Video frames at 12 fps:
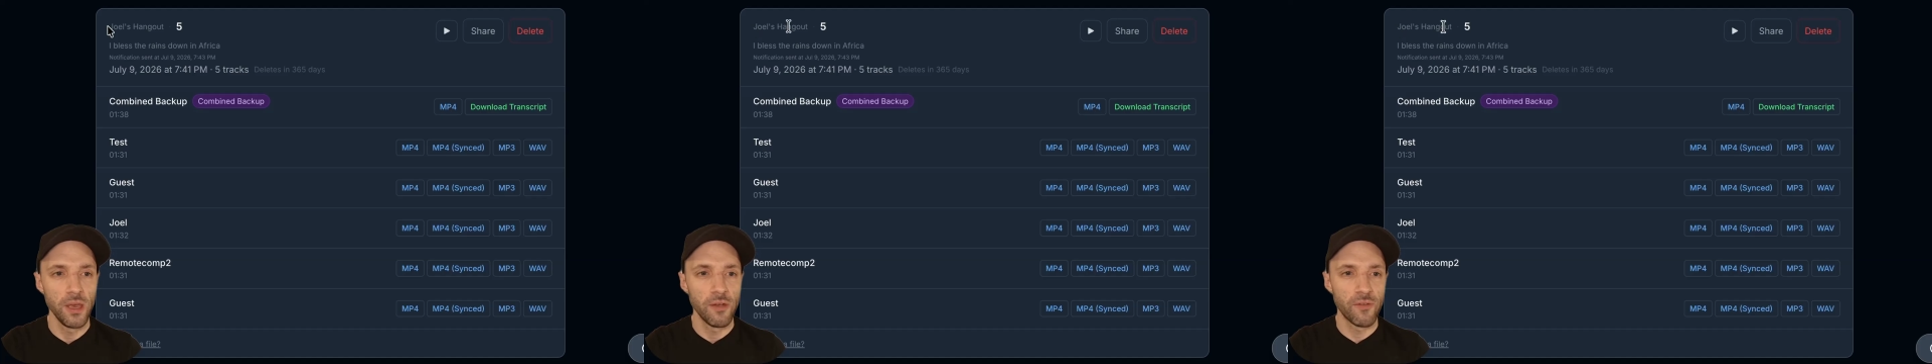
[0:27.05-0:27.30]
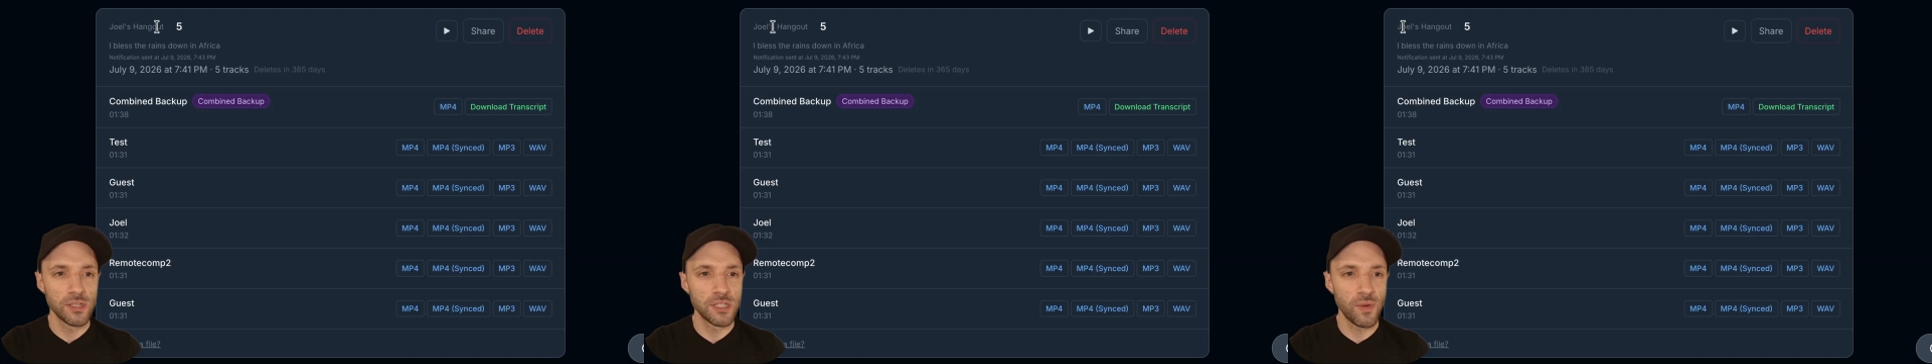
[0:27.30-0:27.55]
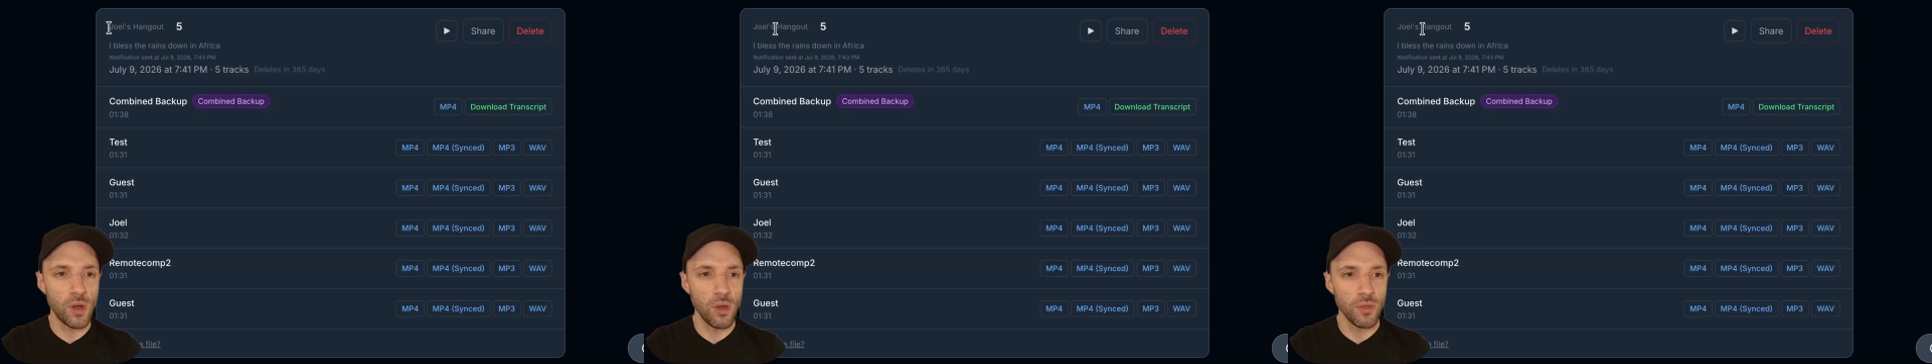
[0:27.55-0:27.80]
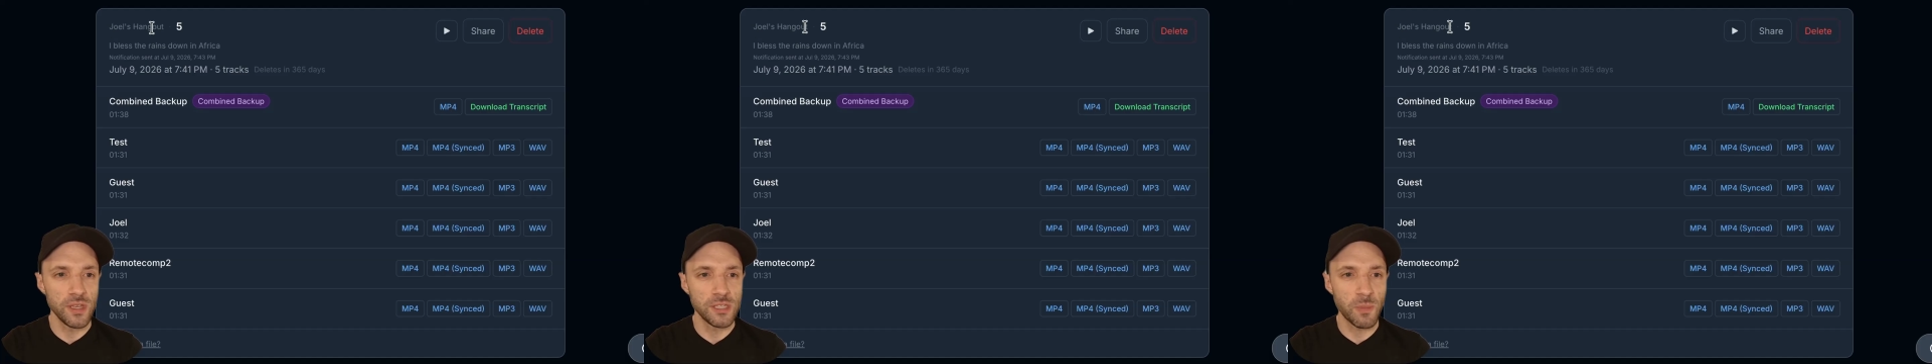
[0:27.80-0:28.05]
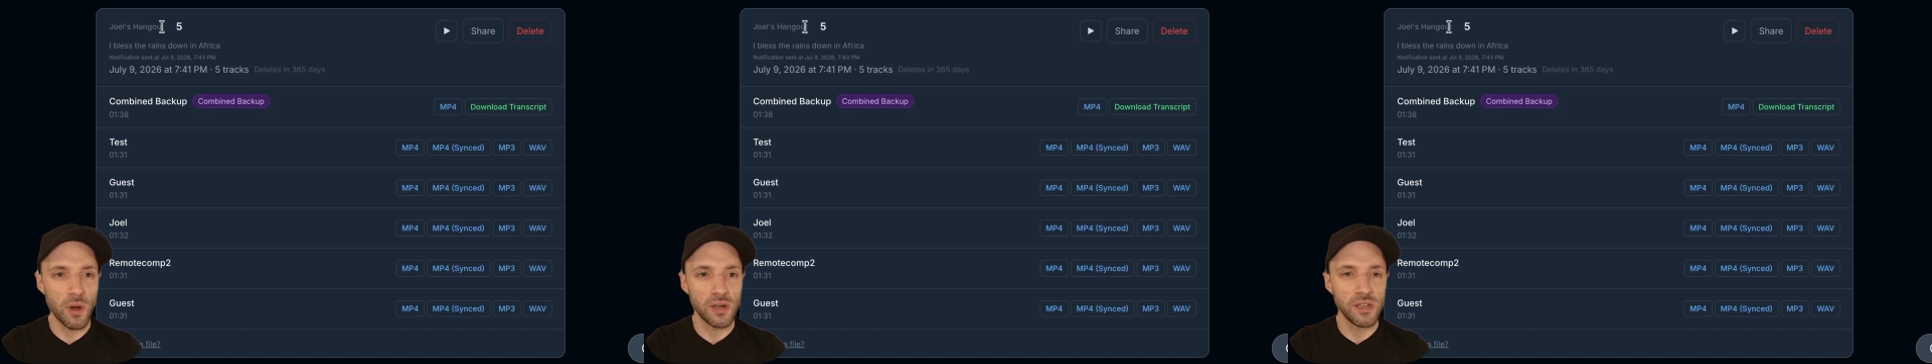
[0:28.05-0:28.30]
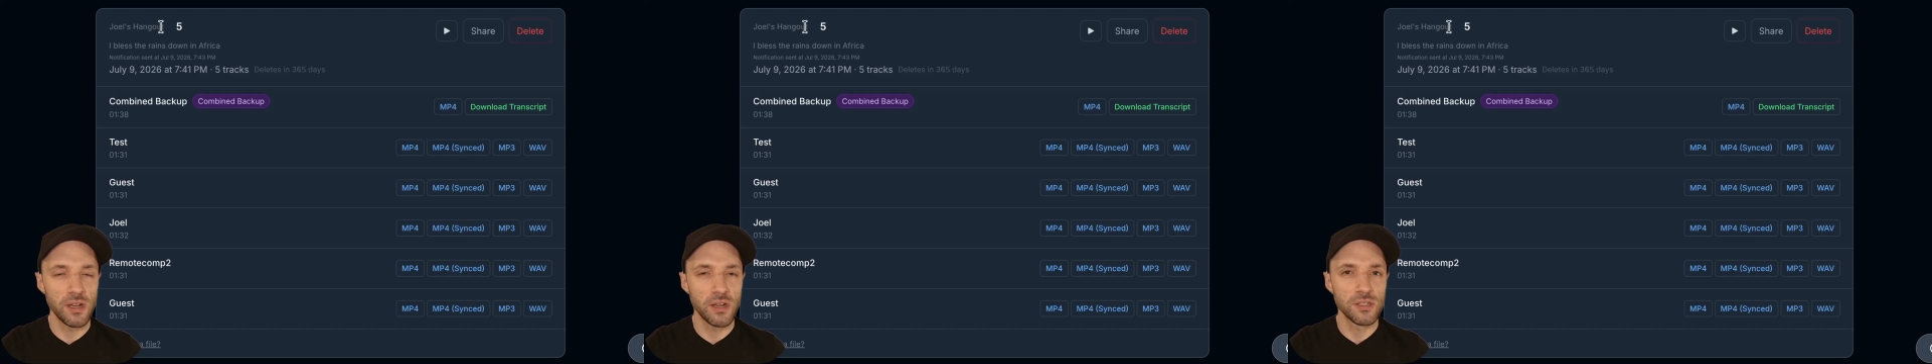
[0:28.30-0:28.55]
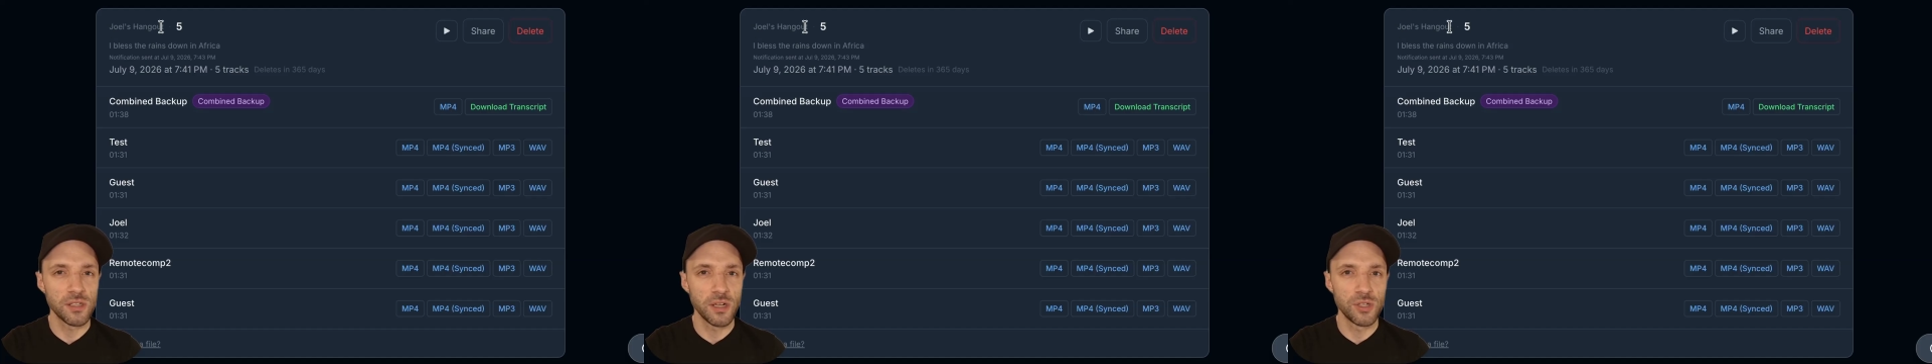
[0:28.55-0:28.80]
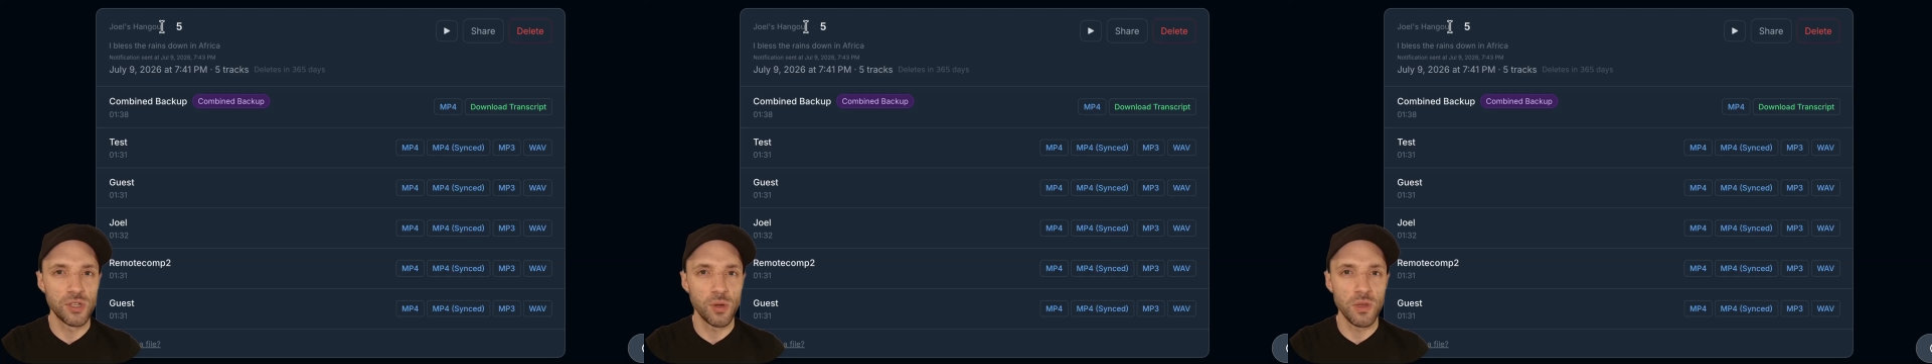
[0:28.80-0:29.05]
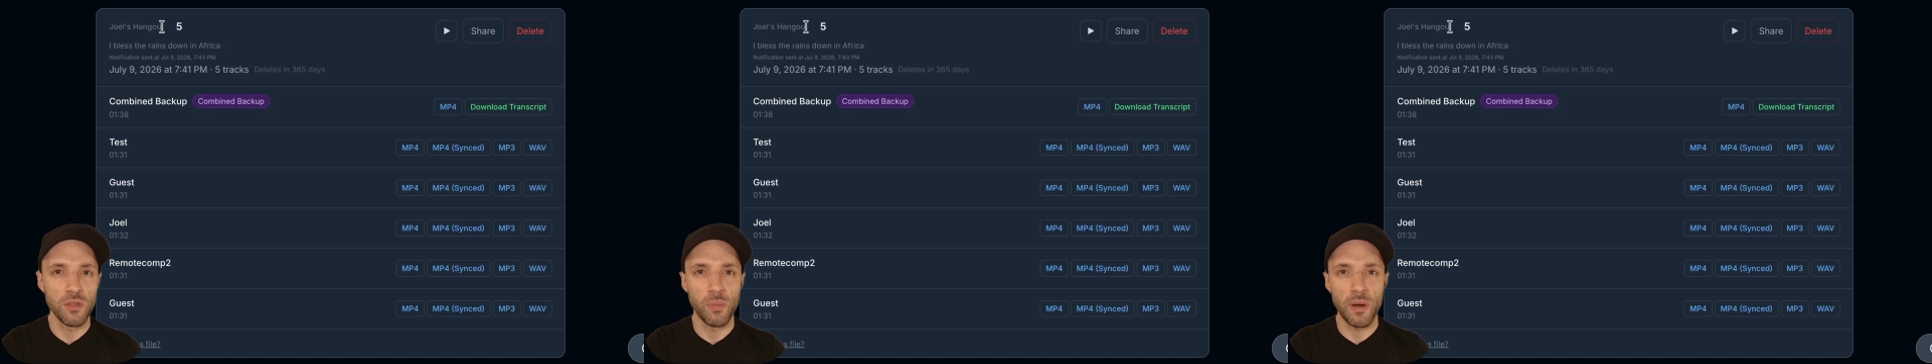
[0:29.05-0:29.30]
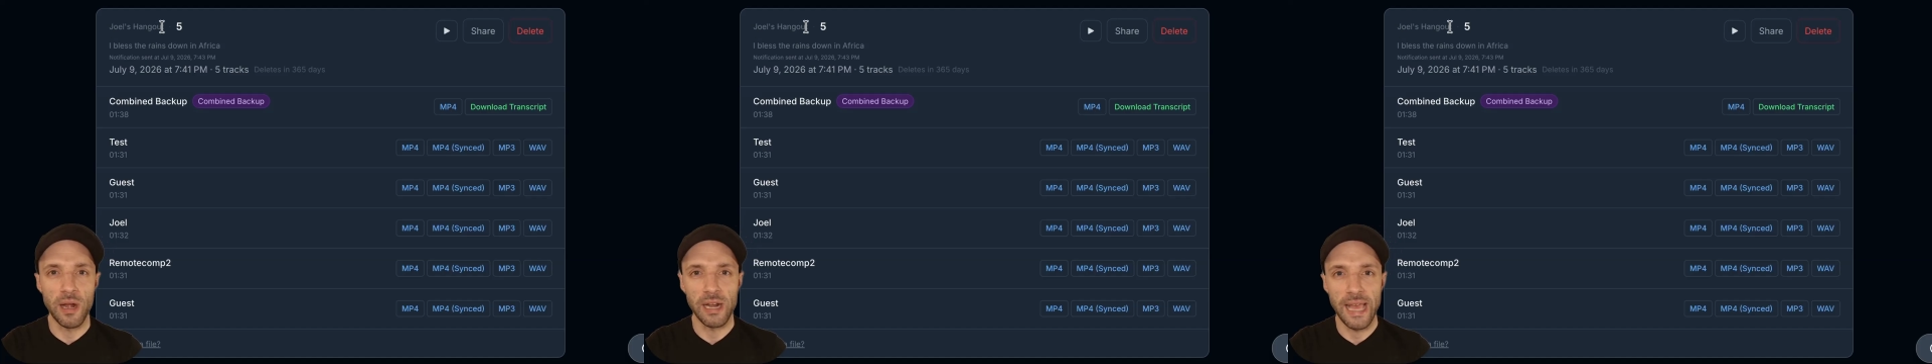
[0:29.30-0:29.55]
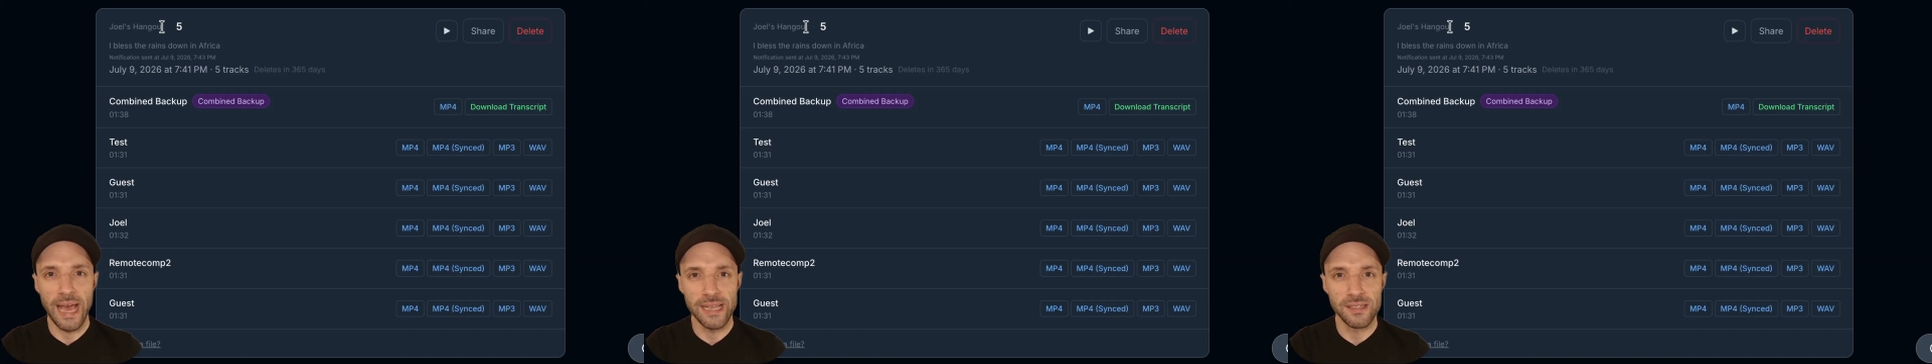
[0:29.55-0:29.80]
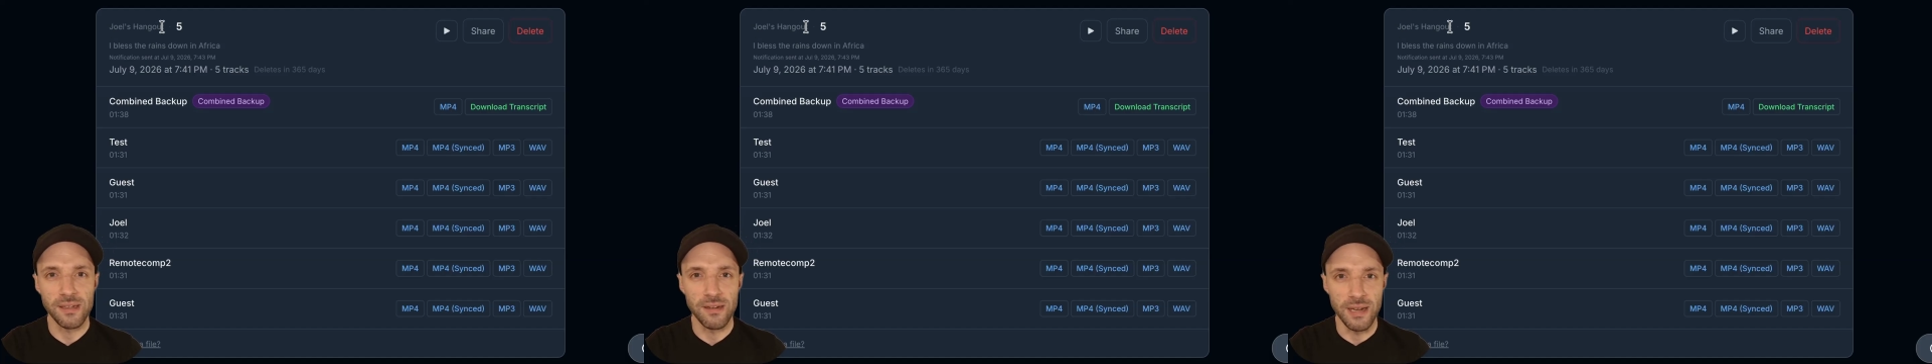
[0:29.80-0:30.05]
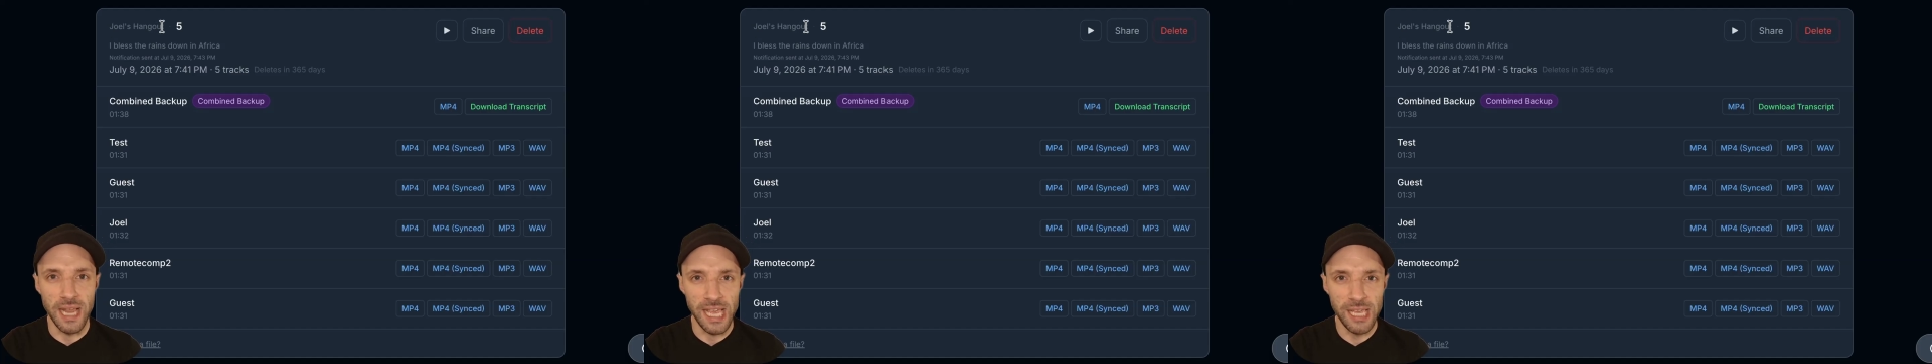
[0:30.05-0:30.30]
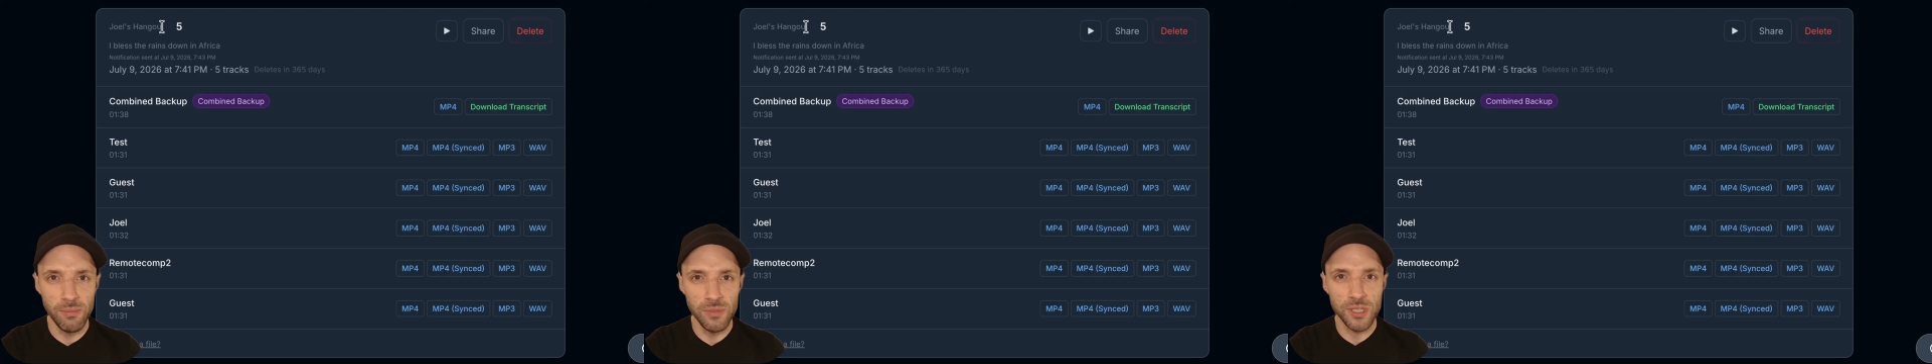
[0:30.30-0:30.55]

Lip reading: First of all, this part here is going to show you the podcast name.